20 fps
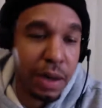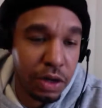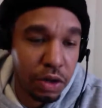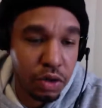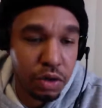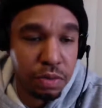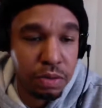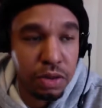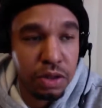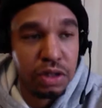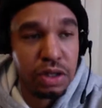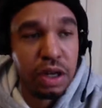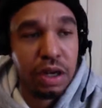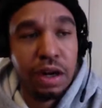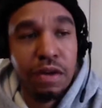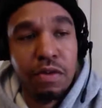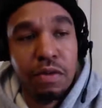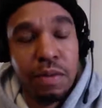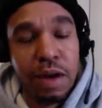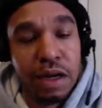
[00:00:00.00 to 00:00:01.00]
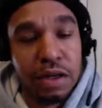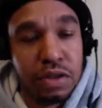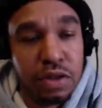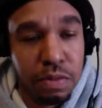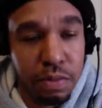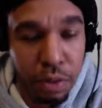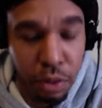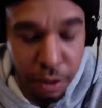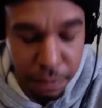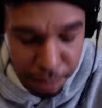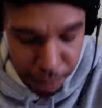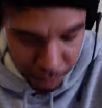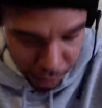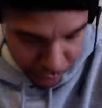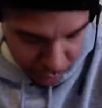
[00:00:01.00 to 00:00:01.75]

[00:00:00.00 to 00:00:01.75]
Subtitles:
I do appreciate everybody's support.